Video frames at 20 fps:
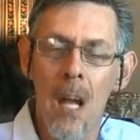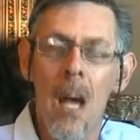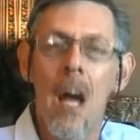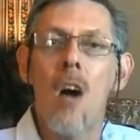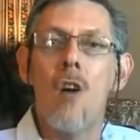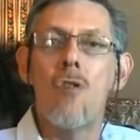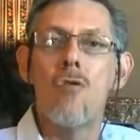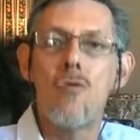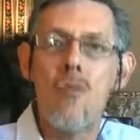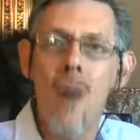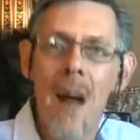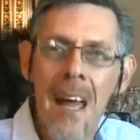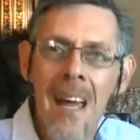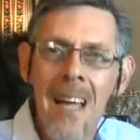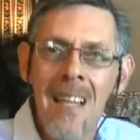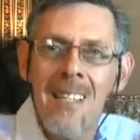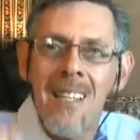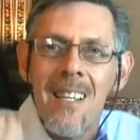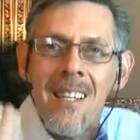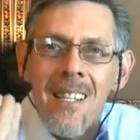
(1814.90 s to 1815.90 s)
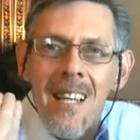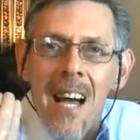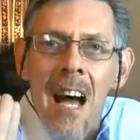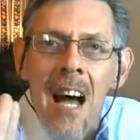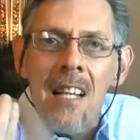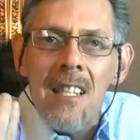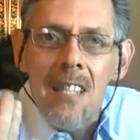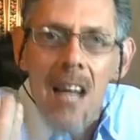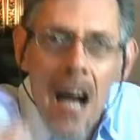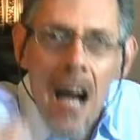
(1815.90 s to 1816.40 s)
raises
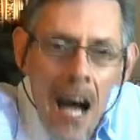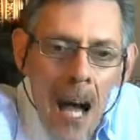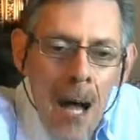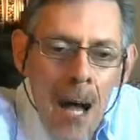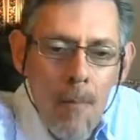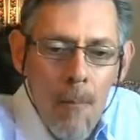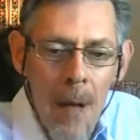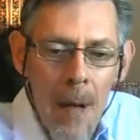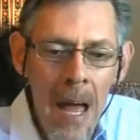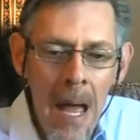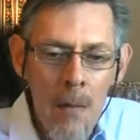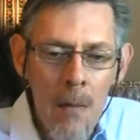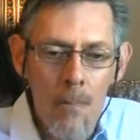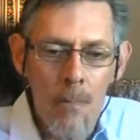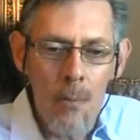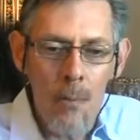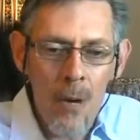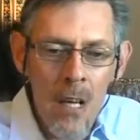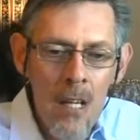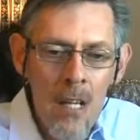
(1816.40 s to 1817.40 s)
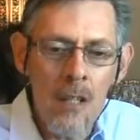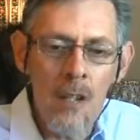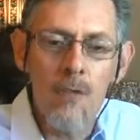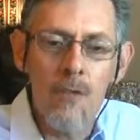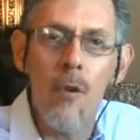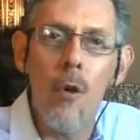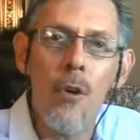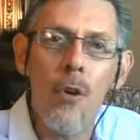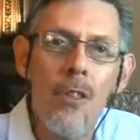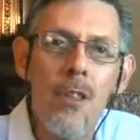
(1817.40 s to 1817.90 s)
us up and brings
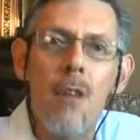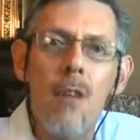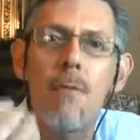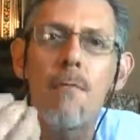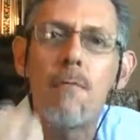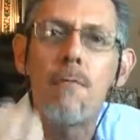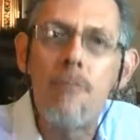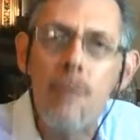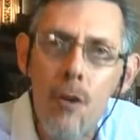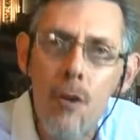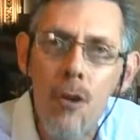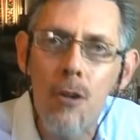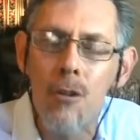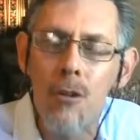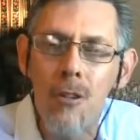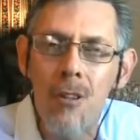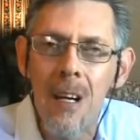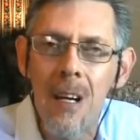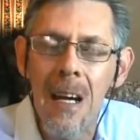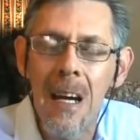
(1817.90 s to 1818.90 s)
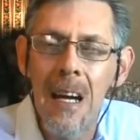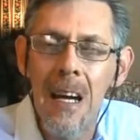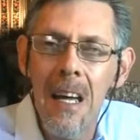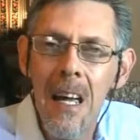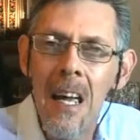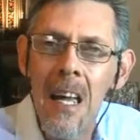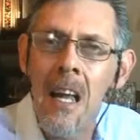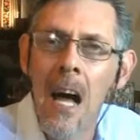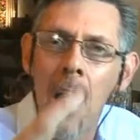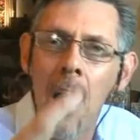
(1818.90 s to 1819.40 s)
forth the fruit
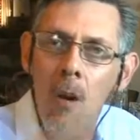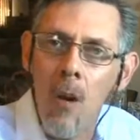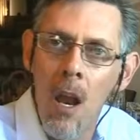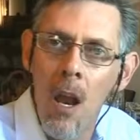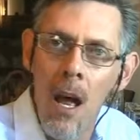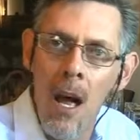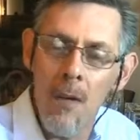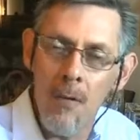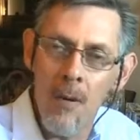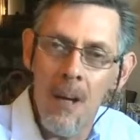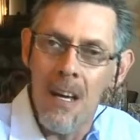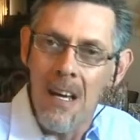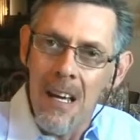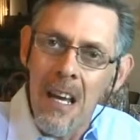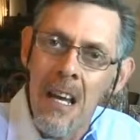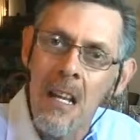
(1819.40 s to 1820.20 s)
in our life.